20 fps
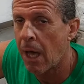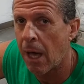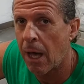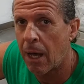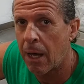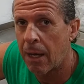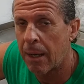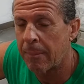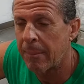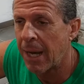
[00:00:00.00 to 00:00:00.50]

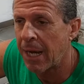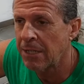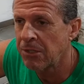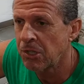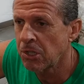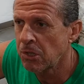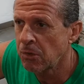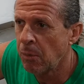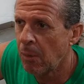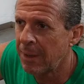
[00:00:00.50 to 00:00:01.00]
I
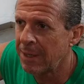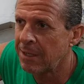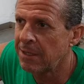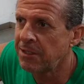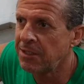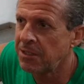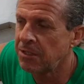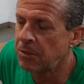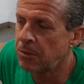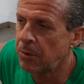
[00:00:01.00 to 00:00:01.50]
just
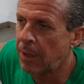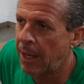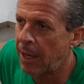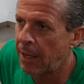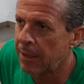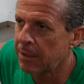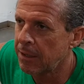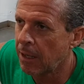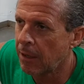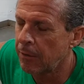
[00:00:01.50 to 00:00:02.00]
wanted to
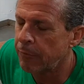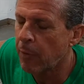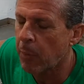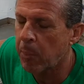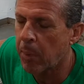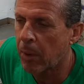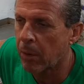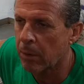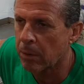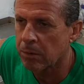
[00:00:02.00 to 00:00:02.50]
add kind of a
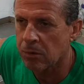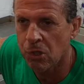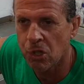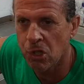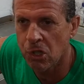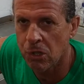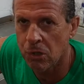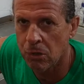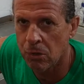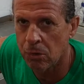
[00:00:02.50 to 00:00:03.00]
part
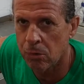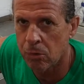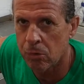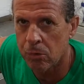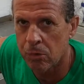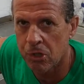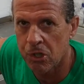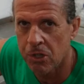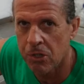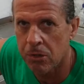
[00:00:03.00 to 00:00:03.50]

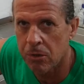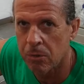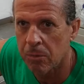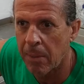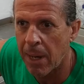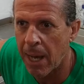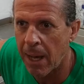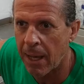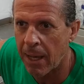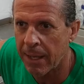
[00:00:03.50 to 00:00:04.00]
two to
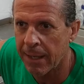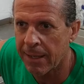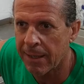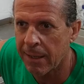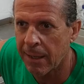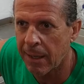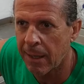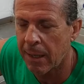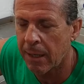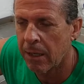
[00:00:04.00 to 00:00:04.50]

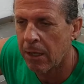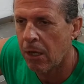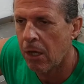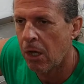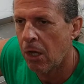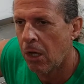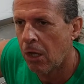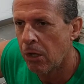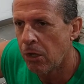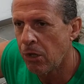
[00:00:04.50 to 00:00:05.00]
my
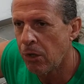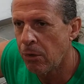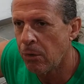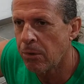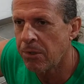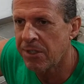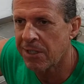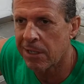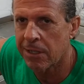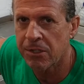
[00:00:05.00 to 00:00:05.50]

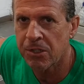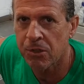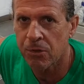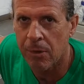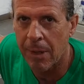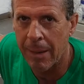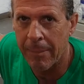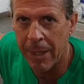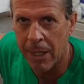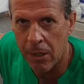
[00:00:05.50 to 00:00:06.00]
using a
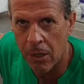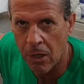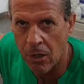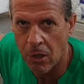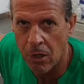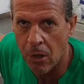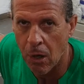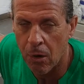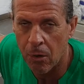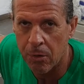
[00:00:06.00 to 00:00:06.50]
ceramic
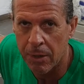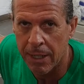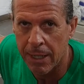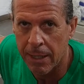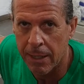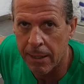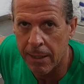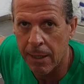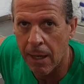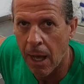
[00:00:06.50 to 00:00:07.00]

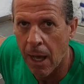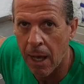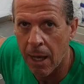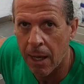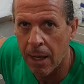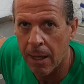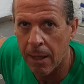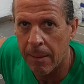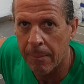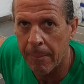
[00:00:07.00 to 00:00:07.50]
coating
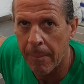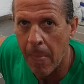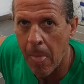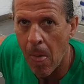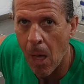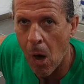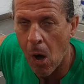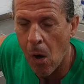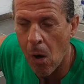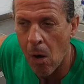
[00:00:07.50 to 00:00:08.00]

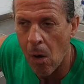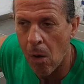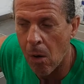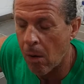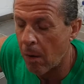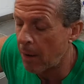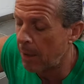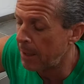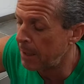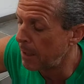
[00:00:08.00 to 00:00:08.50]

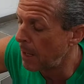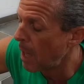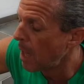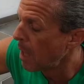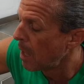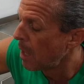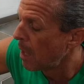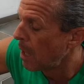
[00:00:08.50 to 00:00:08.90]
on